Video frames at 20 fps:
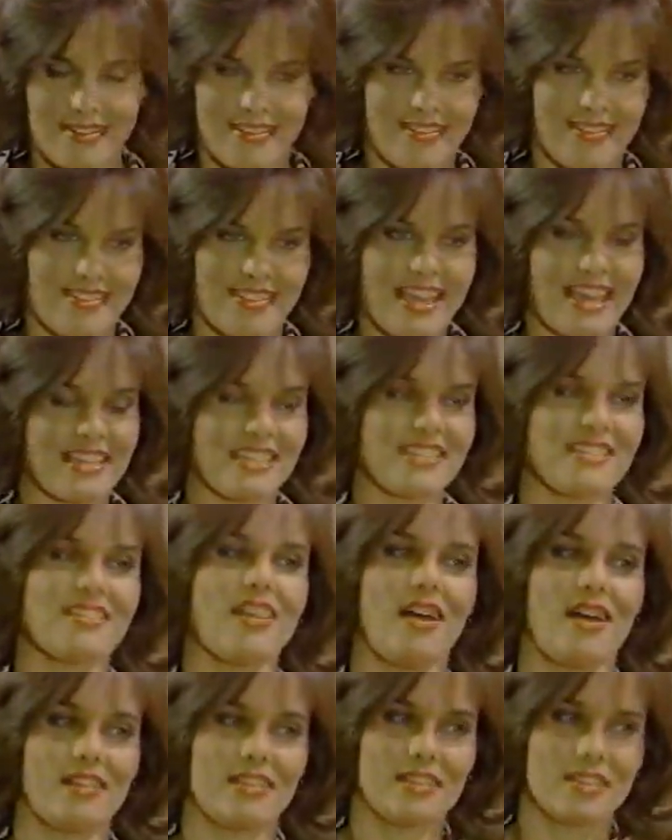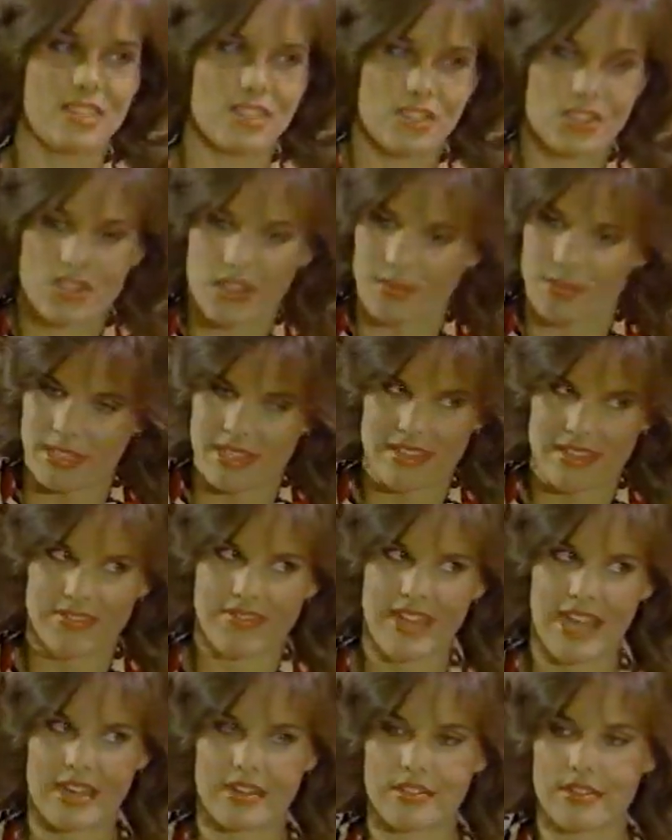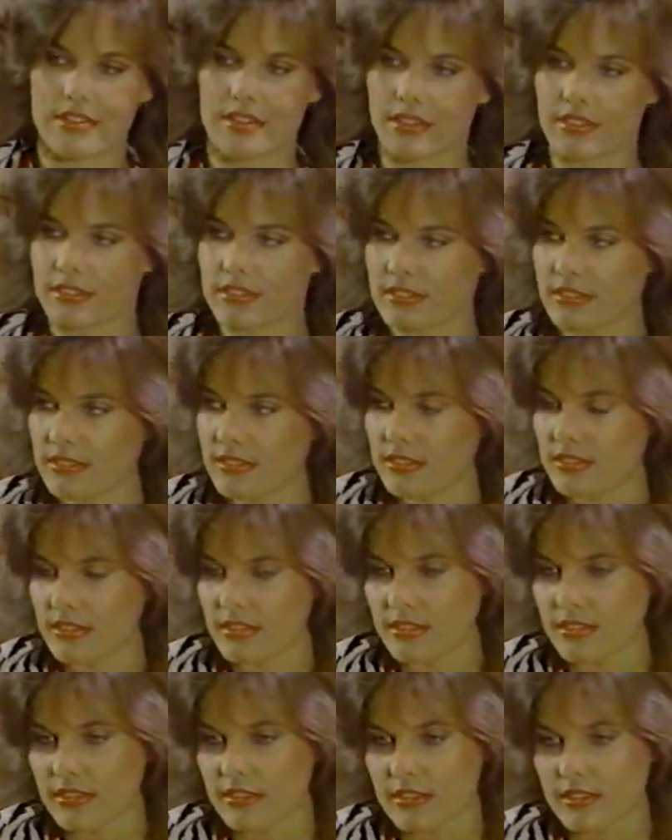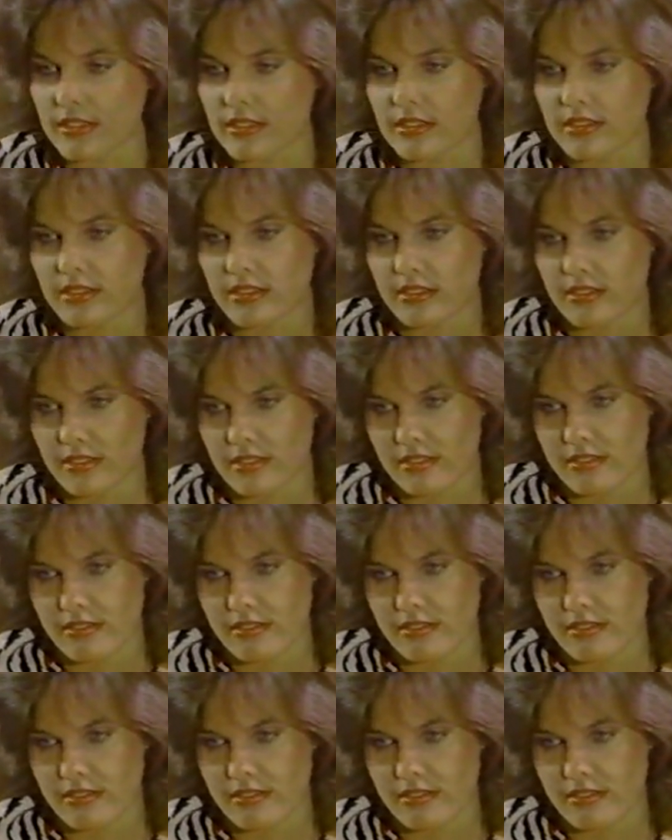Oh, that is not the determining factor isn't